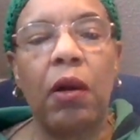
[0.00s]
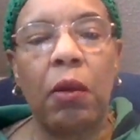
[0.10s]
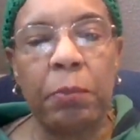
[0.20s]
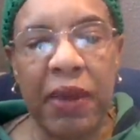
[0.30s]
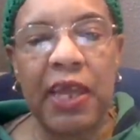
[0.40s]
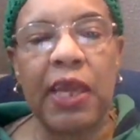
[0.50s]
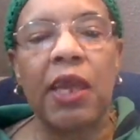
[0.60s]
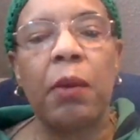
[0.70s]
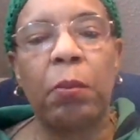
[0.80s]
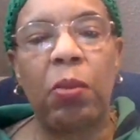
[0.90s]
many
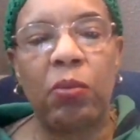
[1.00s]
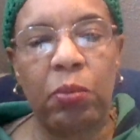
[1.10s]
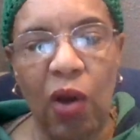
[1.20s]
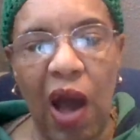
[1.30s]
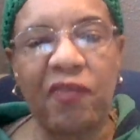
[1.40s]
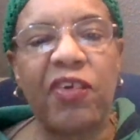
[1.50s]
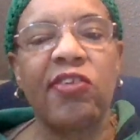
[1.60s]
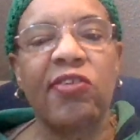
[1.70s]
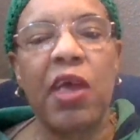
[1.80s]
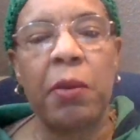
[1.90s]

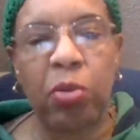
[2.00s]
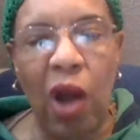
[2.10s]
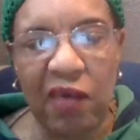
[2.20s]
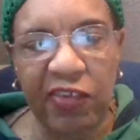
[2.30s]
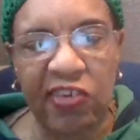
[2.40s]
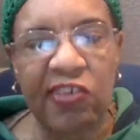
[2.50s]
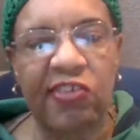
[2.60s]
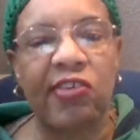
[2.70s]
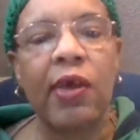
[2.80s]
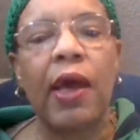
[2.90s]
prophets and prophetess